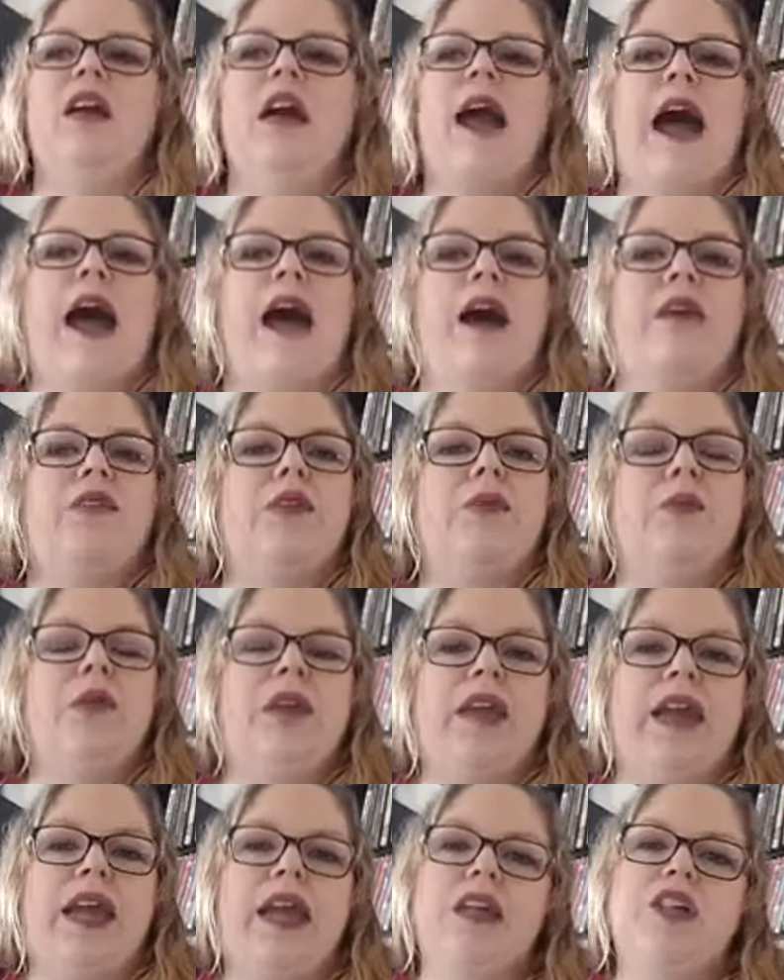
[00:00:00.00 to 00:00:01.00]
Have
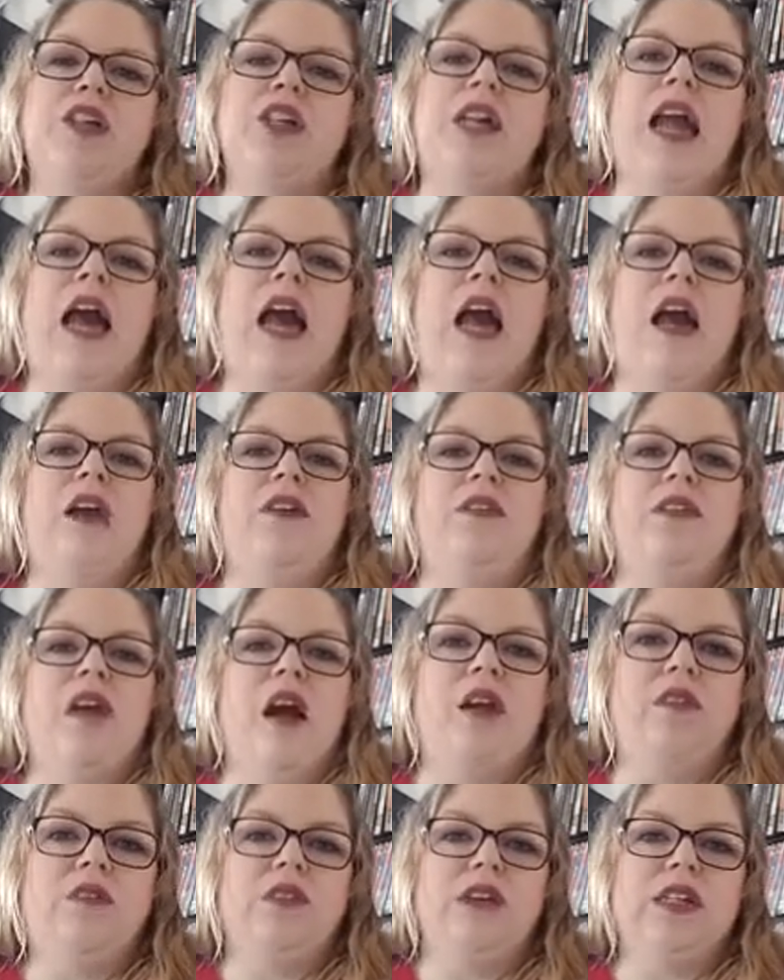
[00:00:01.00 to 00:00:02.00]
communication, have
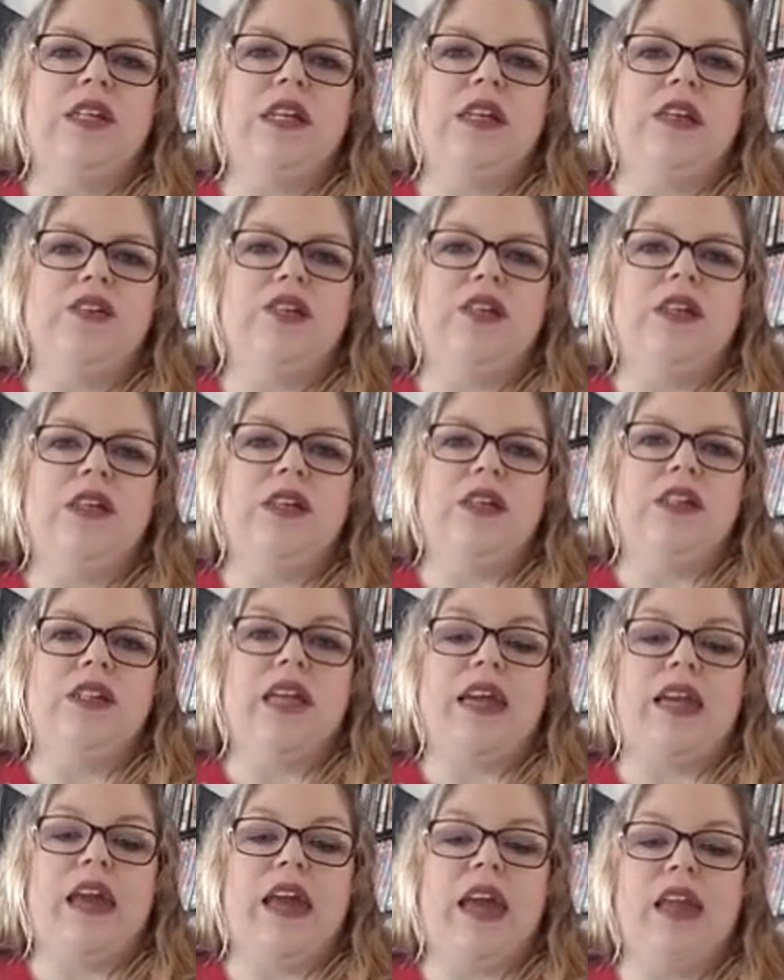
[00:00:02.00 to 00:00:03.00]
conversation, and
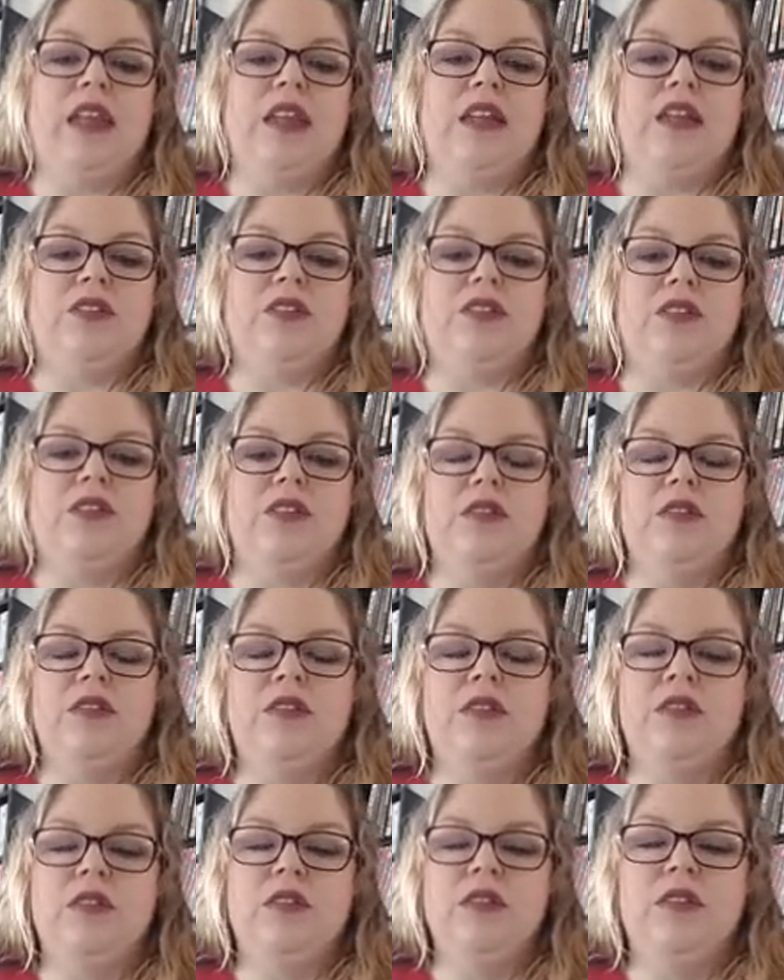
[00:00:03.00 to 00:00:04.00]
hey, these are
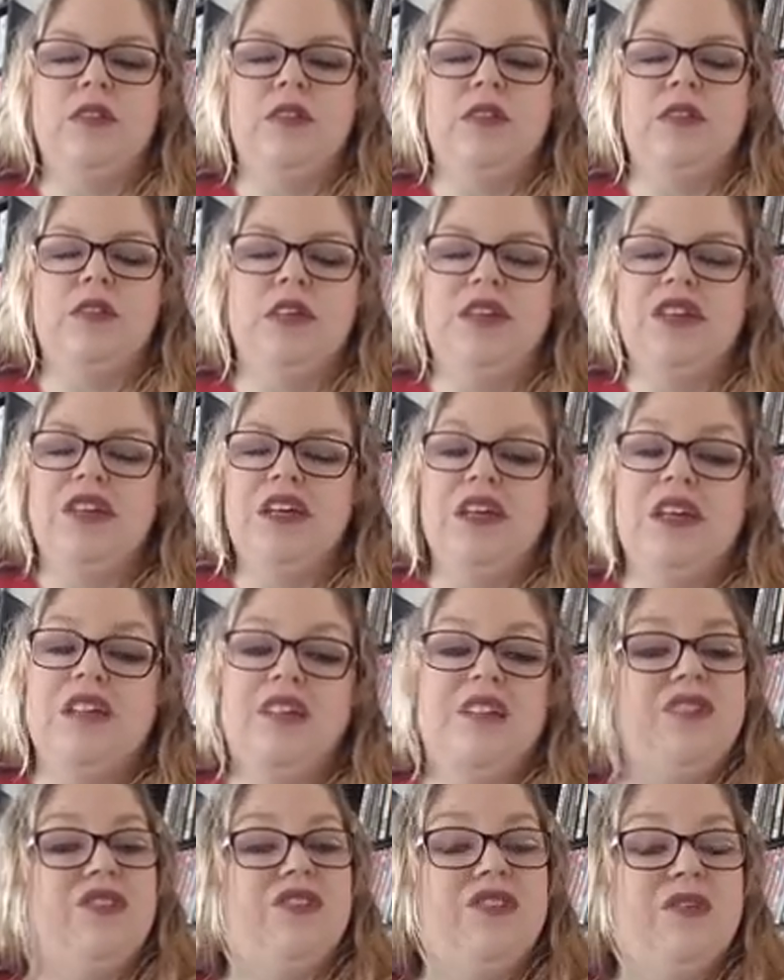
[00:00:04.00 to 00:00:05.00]

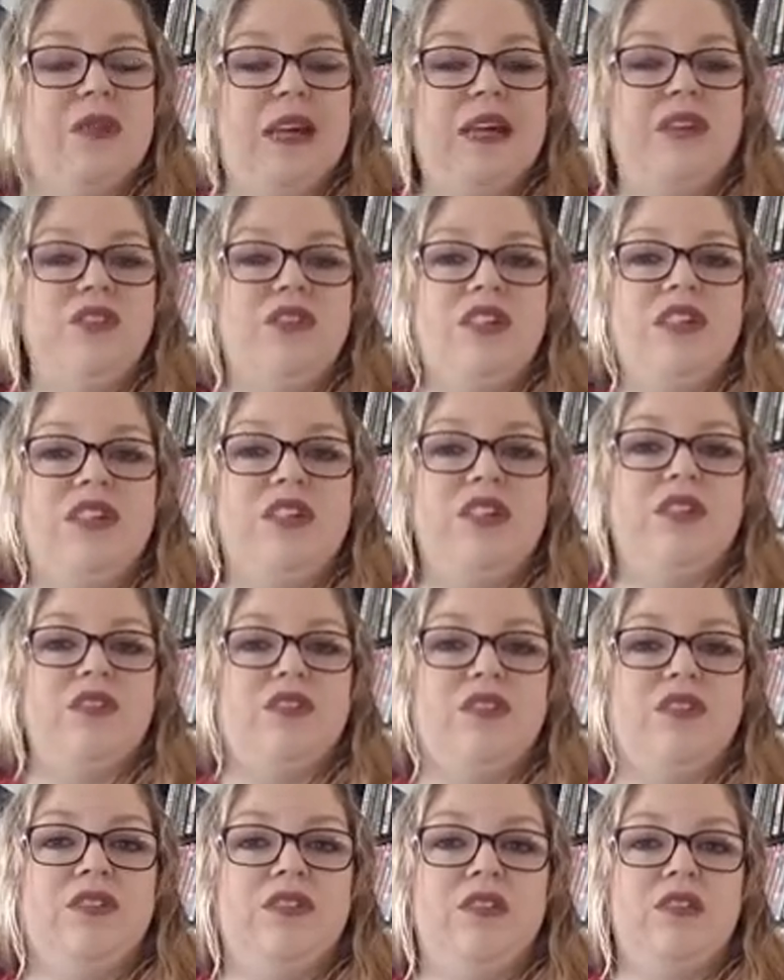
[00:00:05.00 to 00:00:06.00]
the boundaries, these
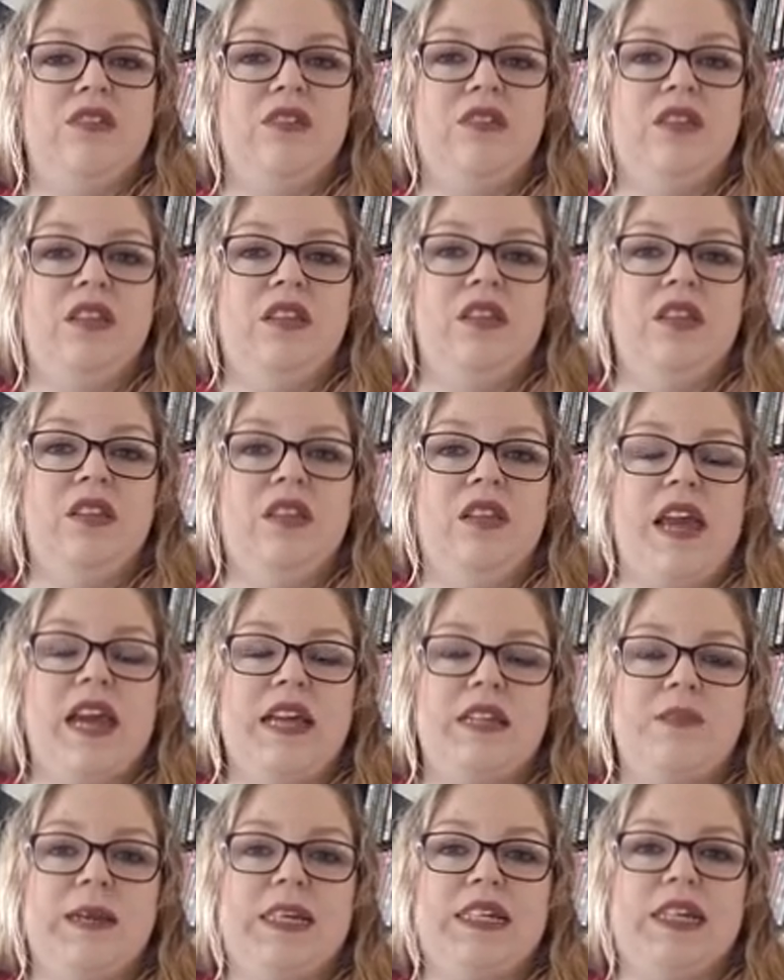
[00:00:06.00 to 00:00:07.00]
are the
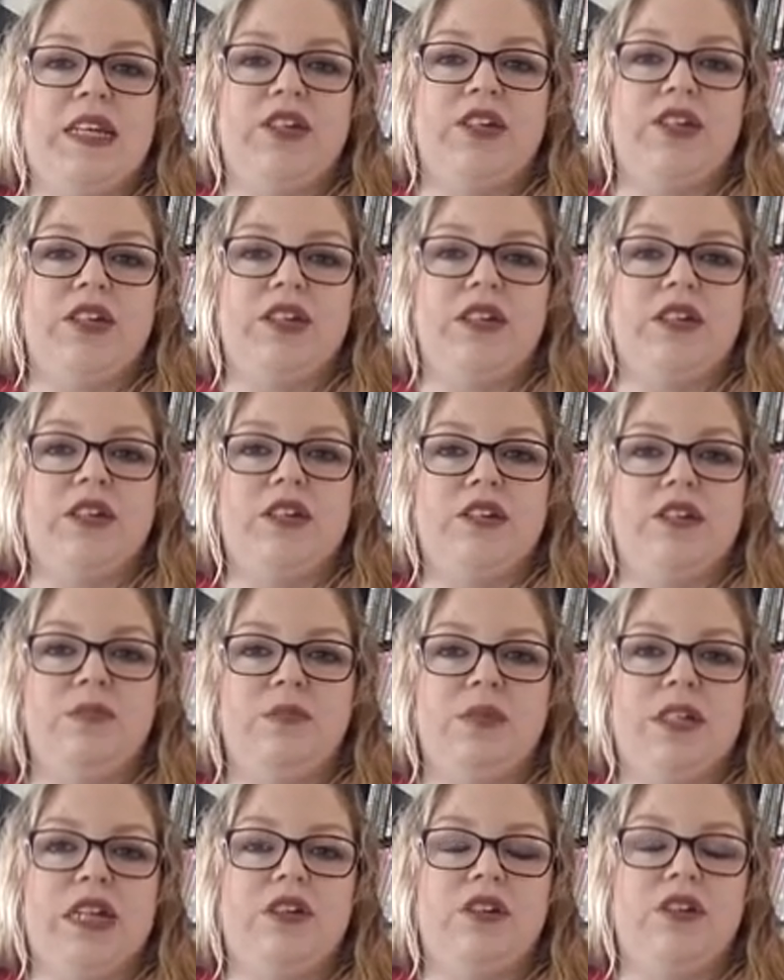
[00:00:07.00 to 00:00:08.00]
expectations, here's
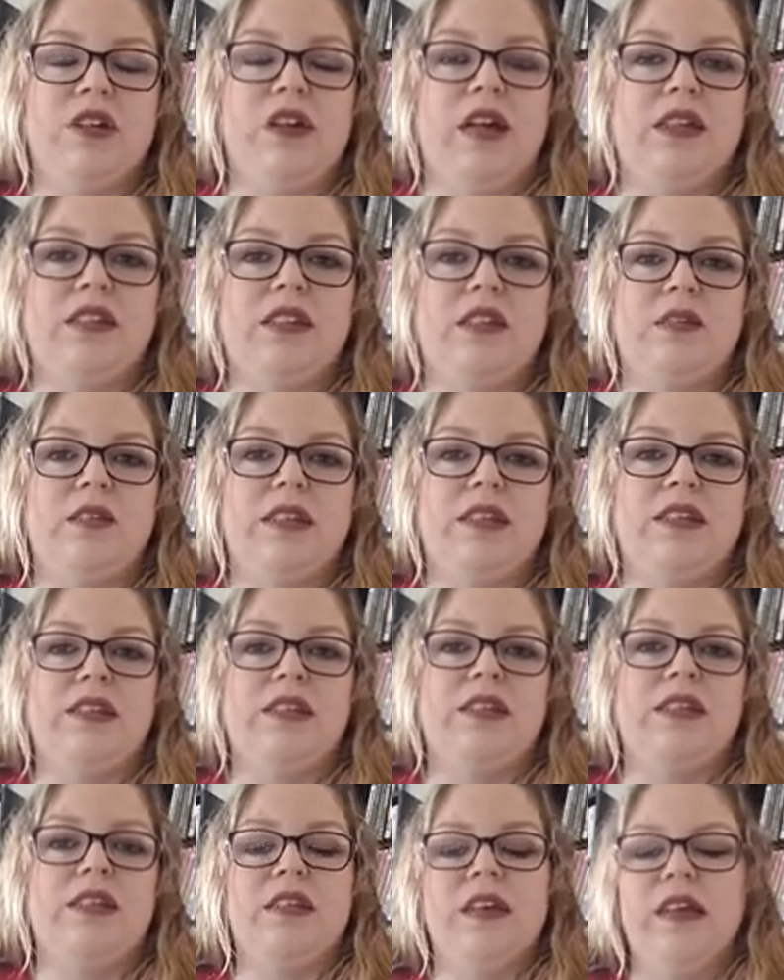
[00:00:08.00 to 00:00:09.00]
potential
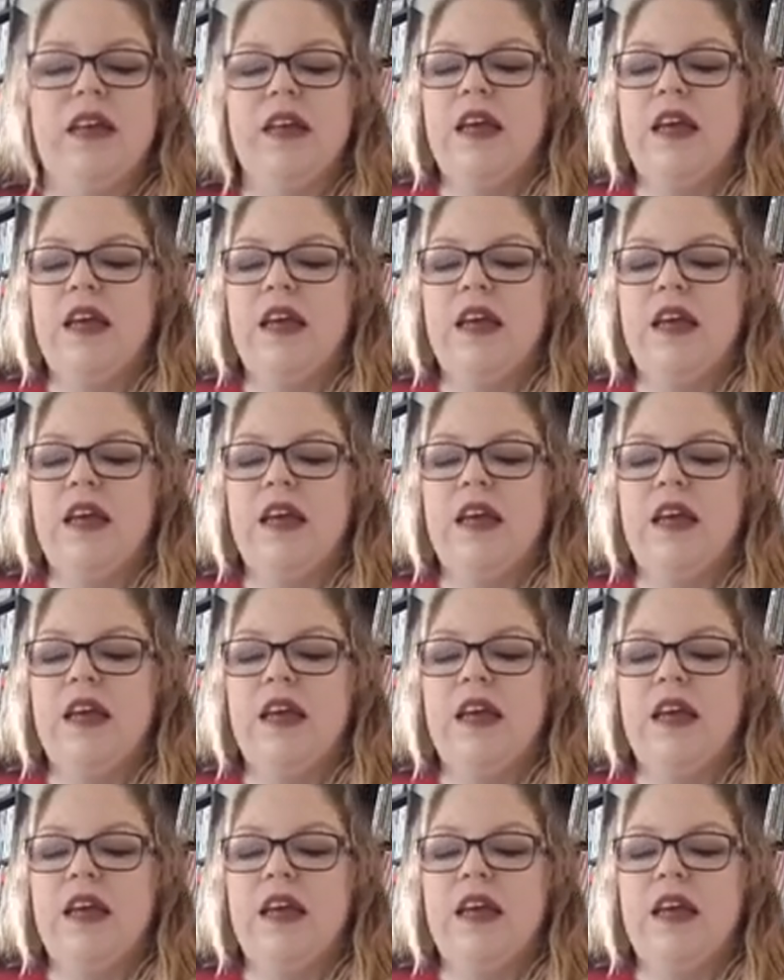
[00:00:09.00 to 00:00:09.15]
consequences.